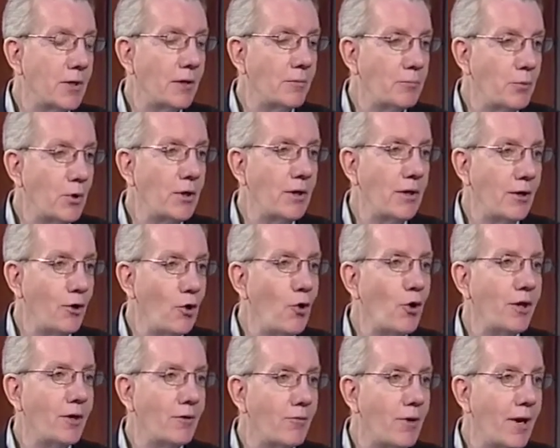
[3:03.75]
got pretty
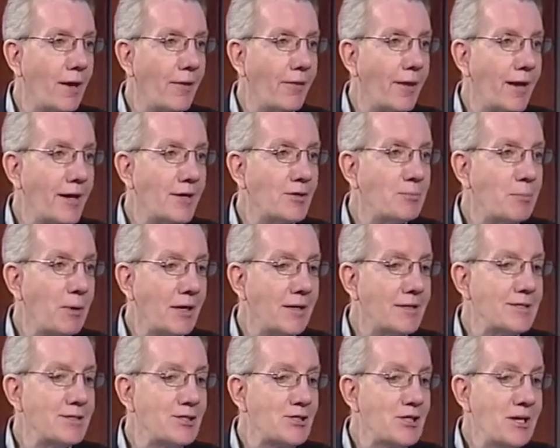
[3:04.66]
annoyed around that
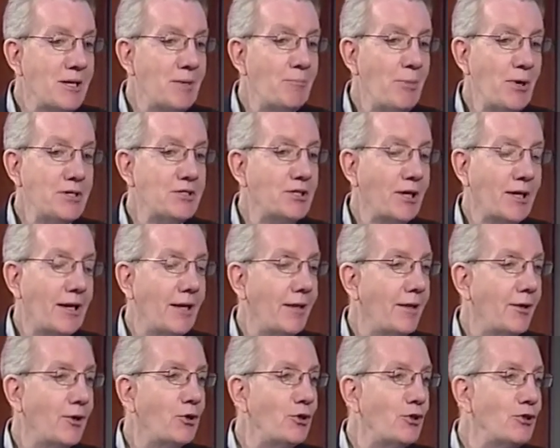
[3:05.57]
because
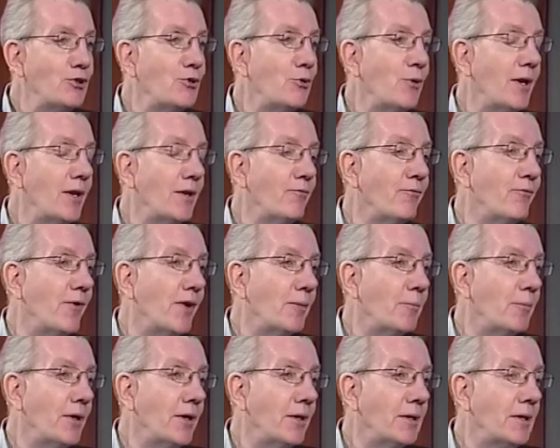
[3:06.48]
basically they couldn't do any
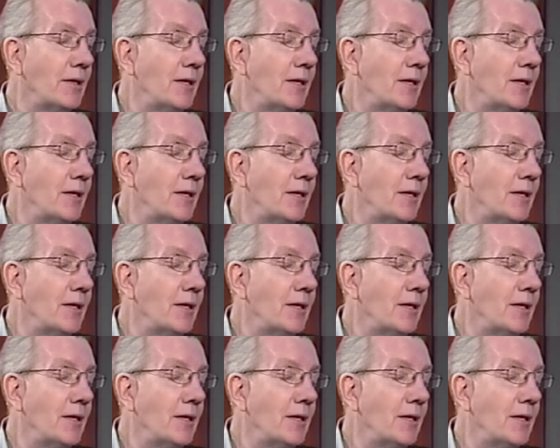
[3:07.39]
filming.